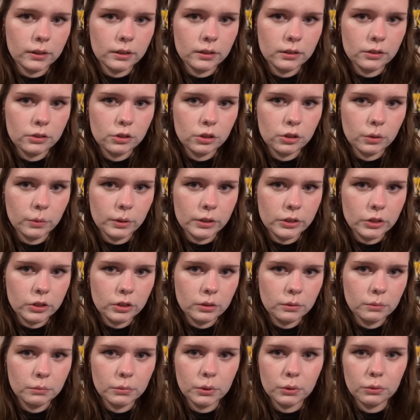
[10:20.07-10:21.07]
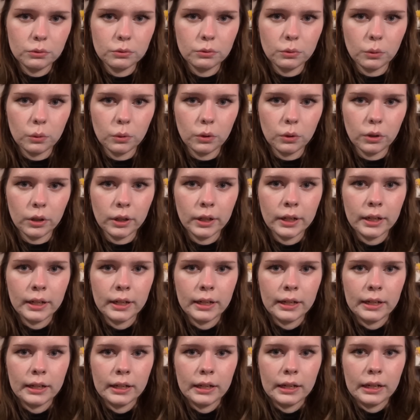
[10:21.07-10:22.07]
situation before
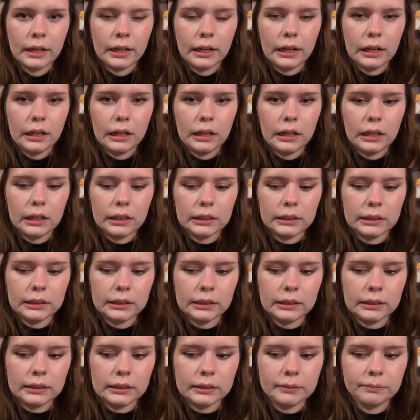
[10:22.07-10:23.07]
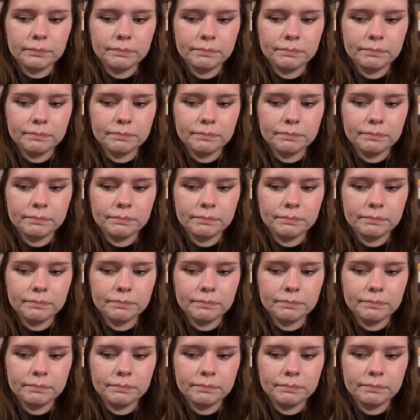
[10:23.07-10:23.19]
I